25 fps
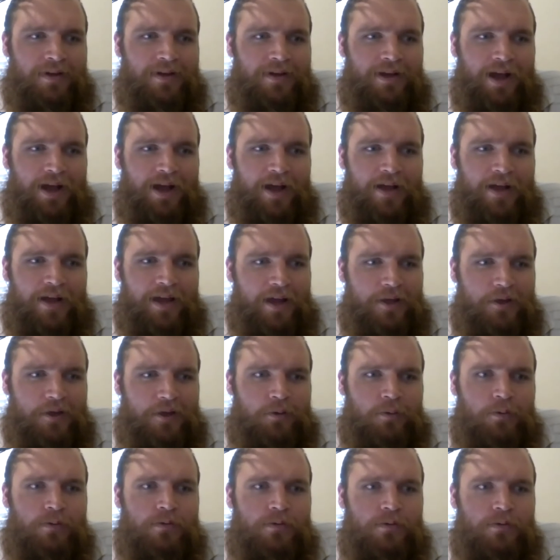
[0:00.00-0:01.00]
I
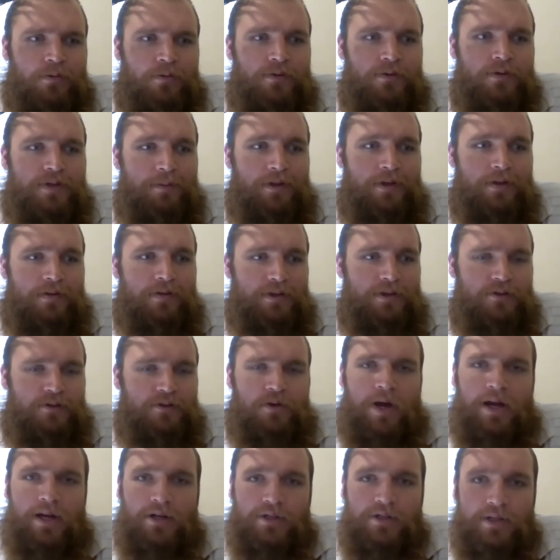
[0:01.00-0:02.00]
used some of the
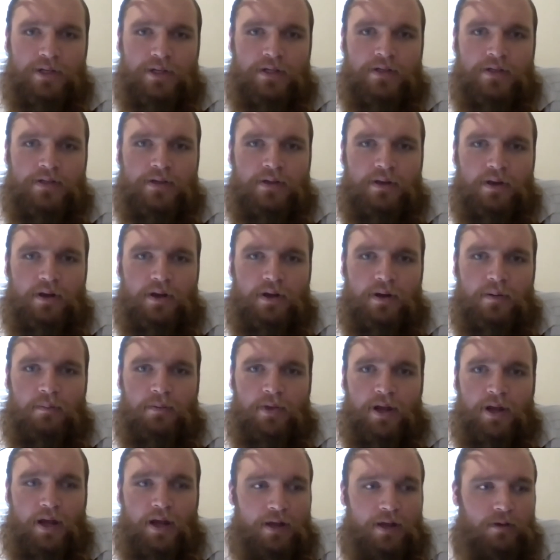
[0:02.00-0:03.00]
strategies
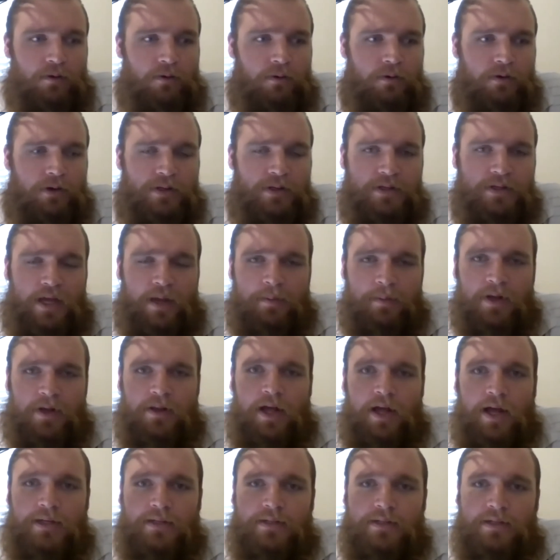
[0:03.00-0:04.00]
that I learned inside my
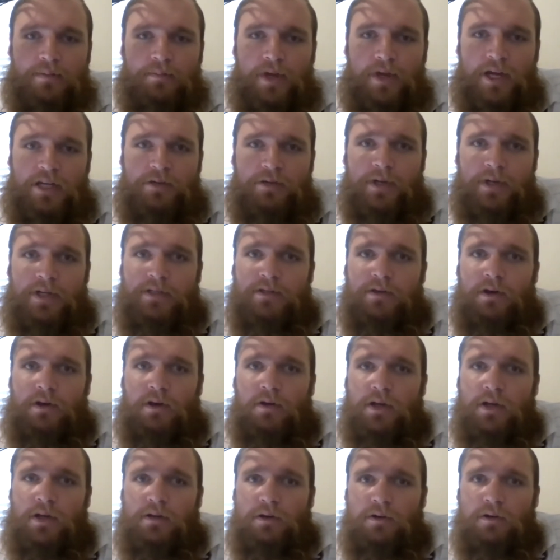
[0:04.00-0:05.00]
classes in management
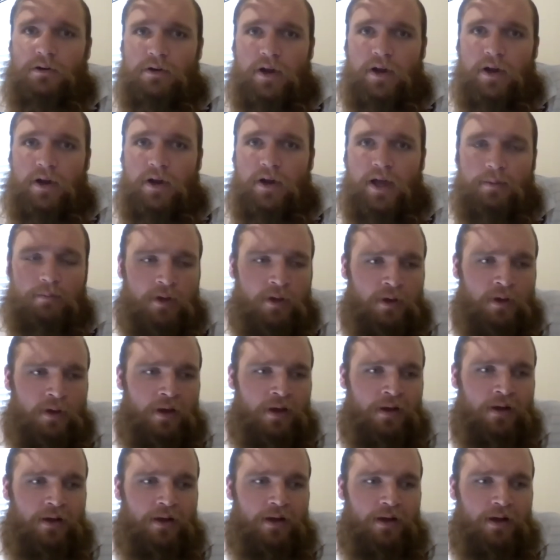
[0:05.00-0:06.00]
consulting at Notre Dame
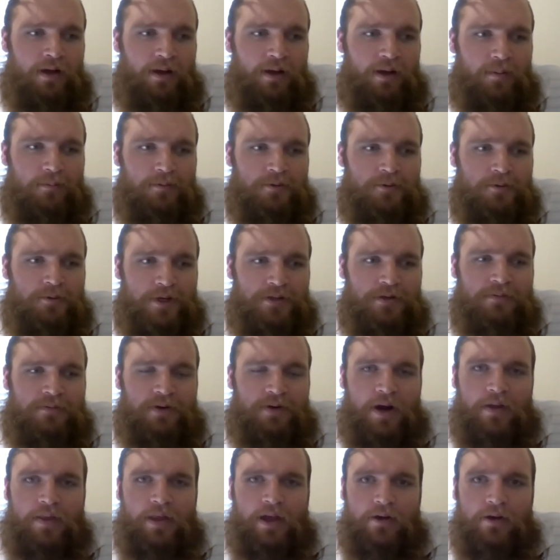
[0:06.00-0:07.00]
to actually
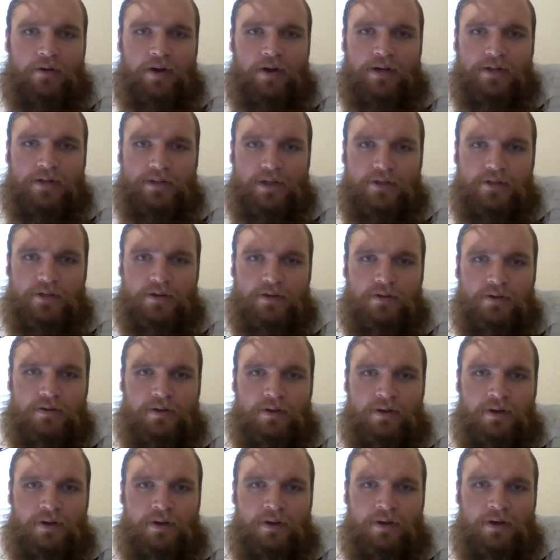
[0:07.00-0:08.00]
find that correct decision.
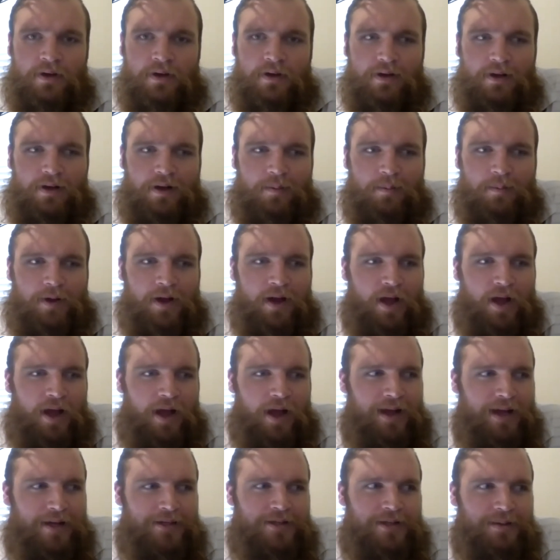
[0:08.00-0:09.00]
I
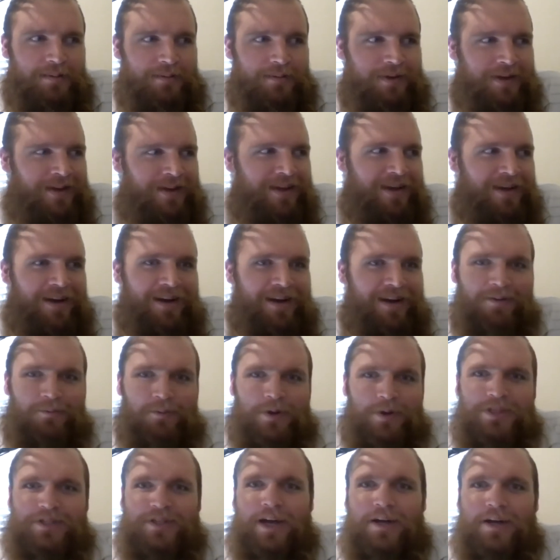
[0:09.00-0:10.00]
actually
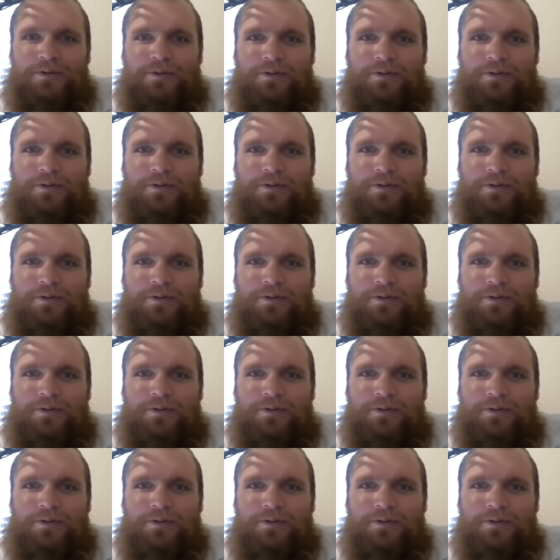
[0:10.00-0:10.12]
reached out to